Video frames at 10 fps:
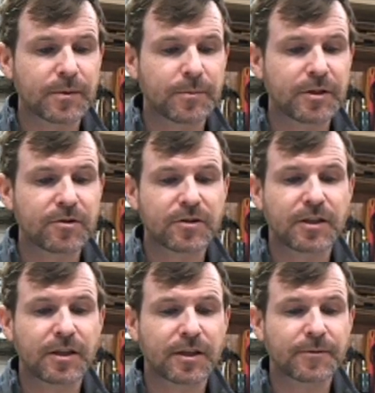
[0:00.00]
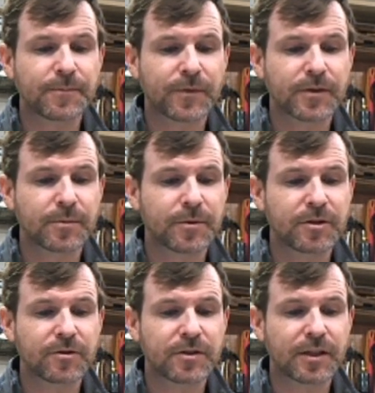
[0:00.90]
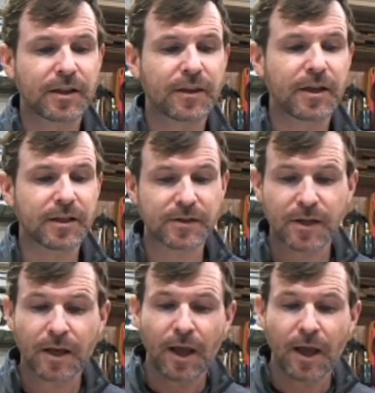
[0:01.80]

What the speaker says: interesting things.